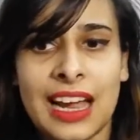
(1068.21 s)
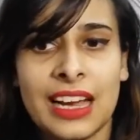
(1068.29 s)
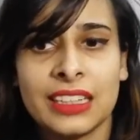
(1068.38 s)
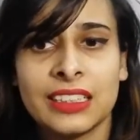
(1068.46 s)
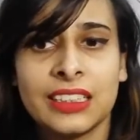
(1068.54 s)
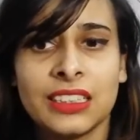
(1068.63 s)

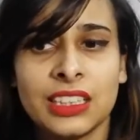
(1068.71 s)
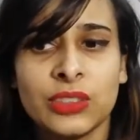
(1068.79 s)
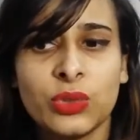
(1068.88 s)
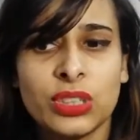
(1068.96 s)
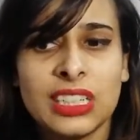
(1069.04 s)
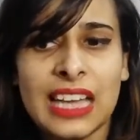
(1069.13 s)
and
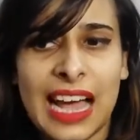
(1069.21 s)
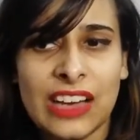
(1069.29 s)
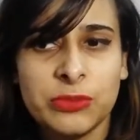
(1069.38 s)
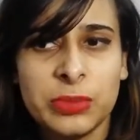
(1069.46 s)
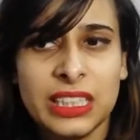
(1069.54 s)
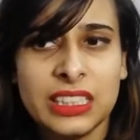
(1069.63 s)
it wouldn't
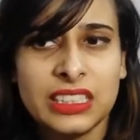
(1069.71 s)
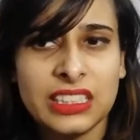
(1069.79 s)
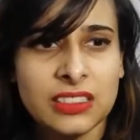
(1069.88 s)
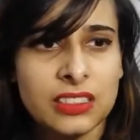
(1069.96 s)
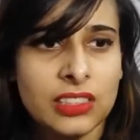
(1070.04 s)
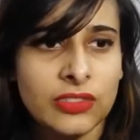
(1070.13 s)
have been
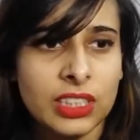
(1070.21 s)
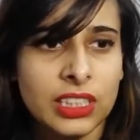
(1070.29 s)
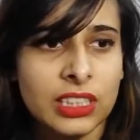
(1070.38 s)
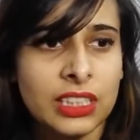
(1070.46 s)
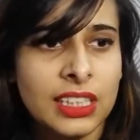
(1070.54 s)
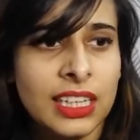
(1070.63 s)
this
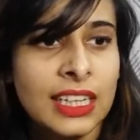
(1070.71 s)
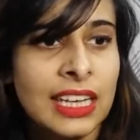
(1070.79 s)
difficult.